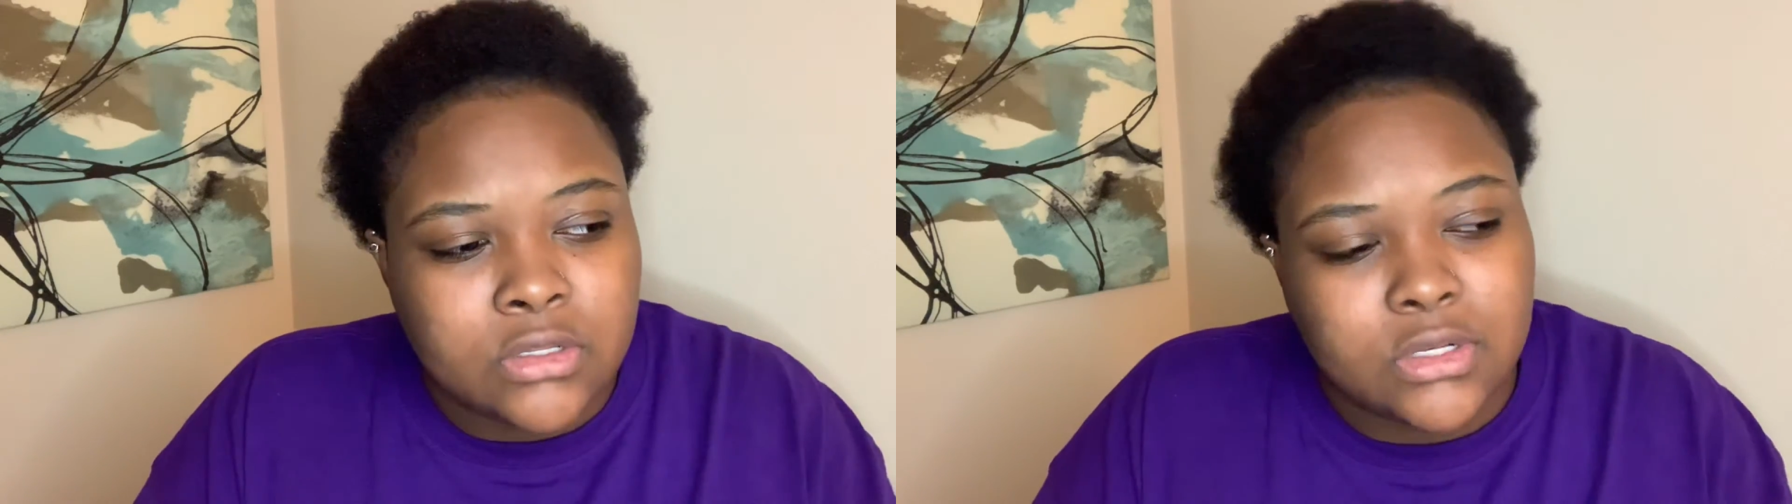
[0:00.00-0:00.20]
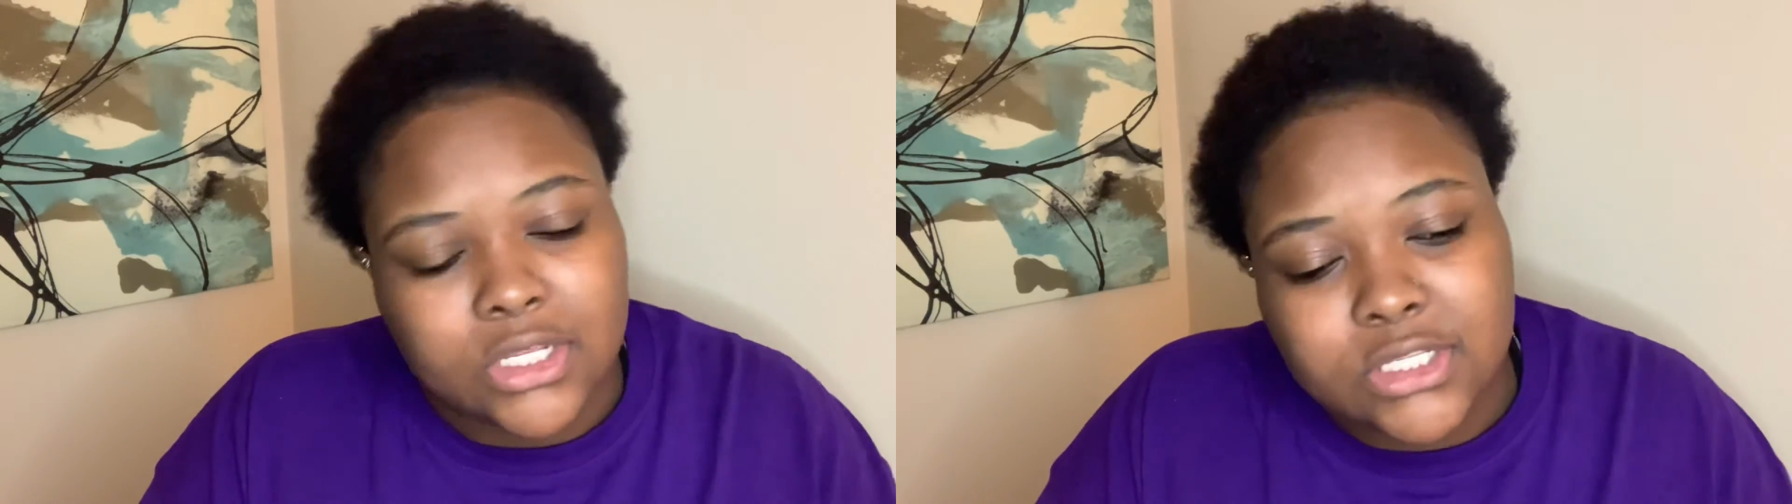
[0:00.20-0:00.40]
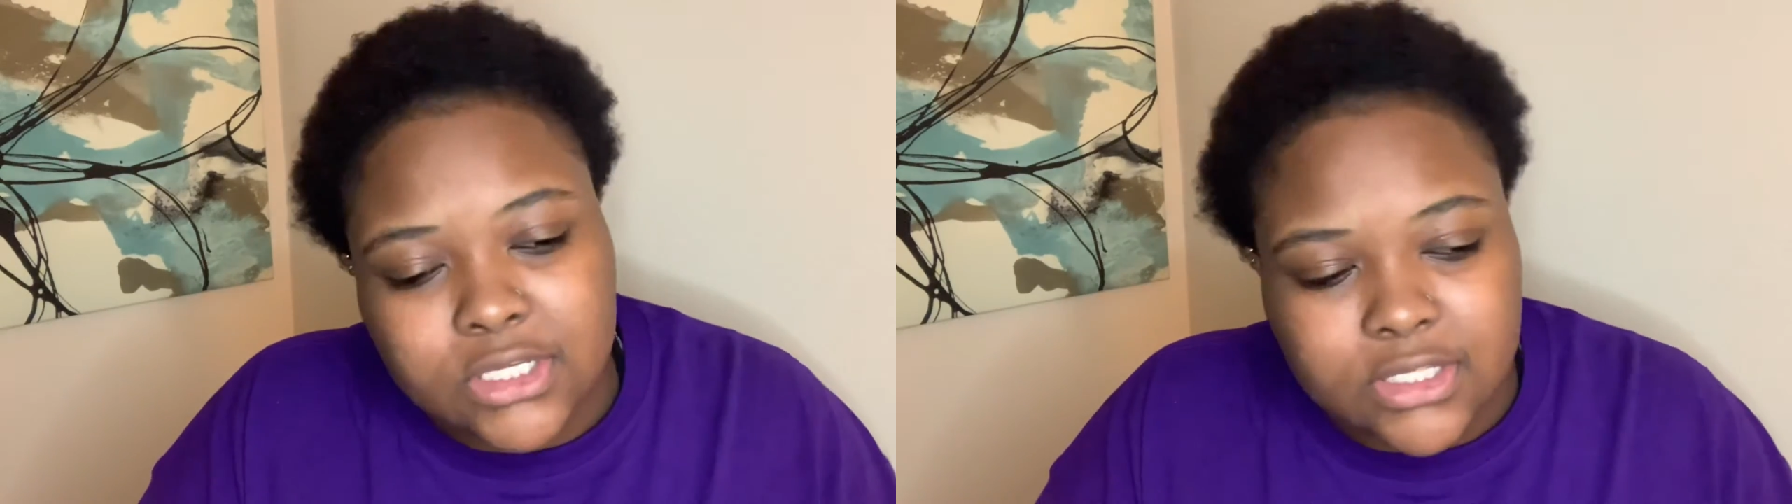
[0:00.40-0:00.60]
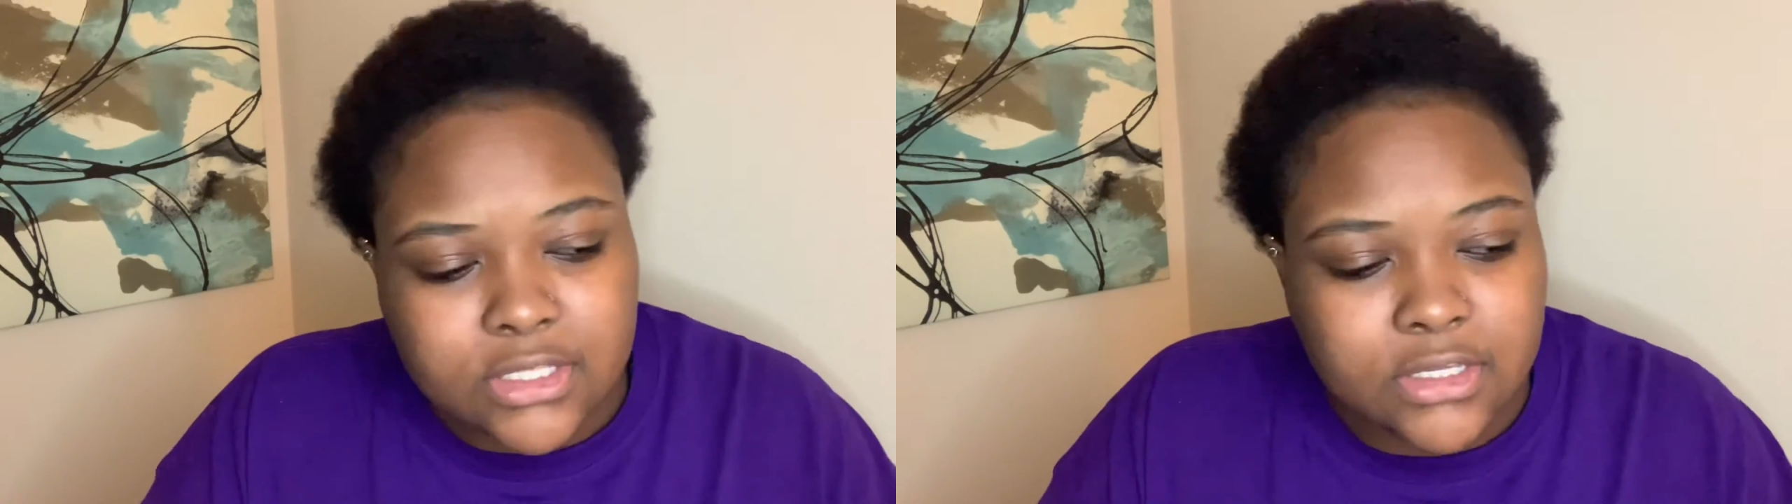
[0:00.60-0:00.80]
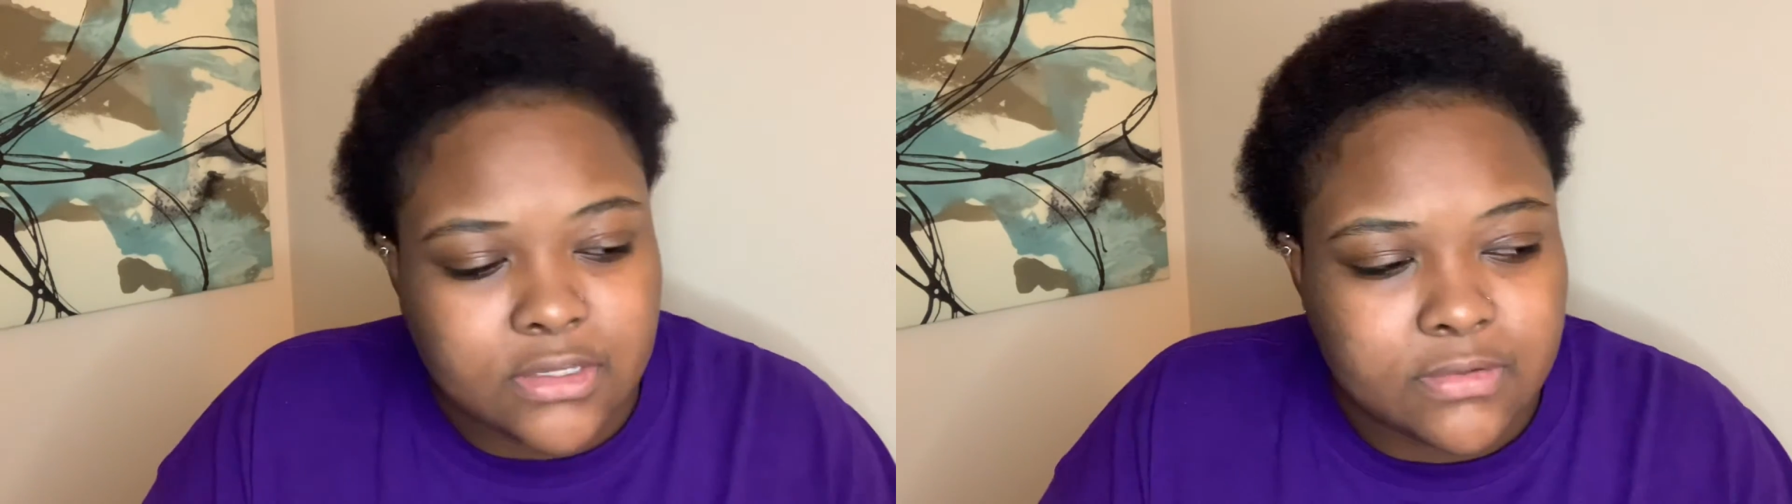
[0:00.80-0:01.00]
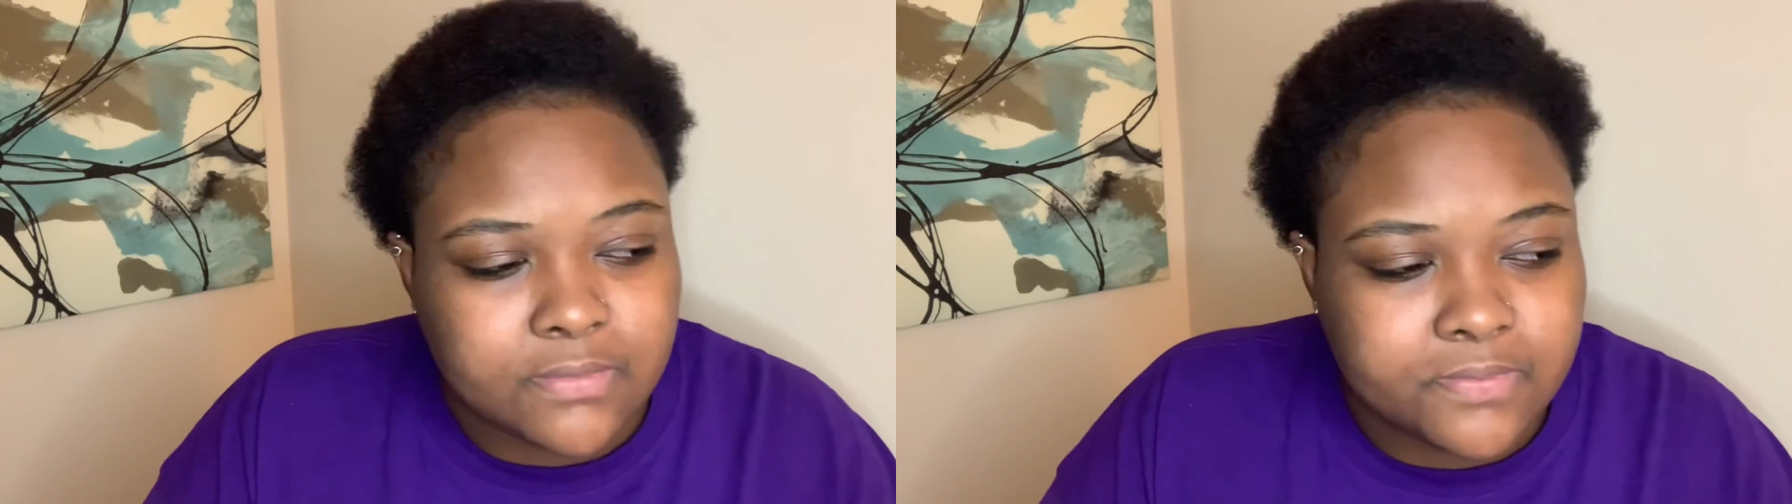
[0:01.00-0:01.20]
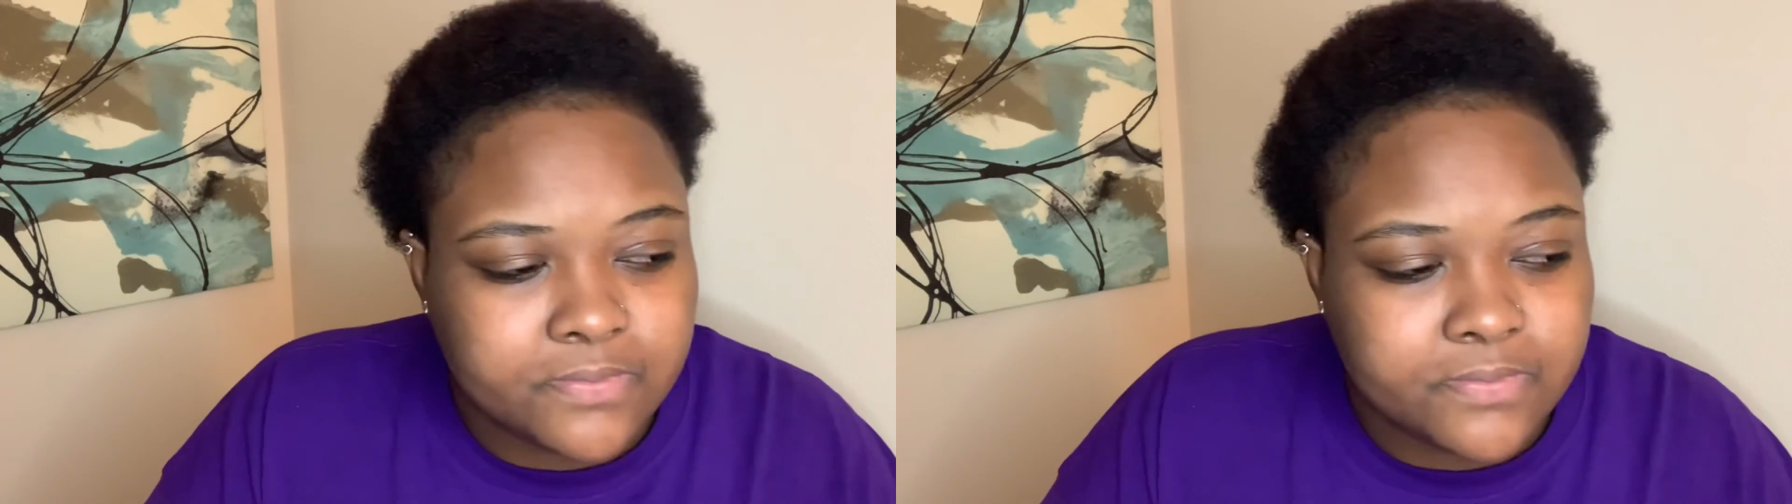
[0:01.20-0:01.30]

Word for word: that's a good thing.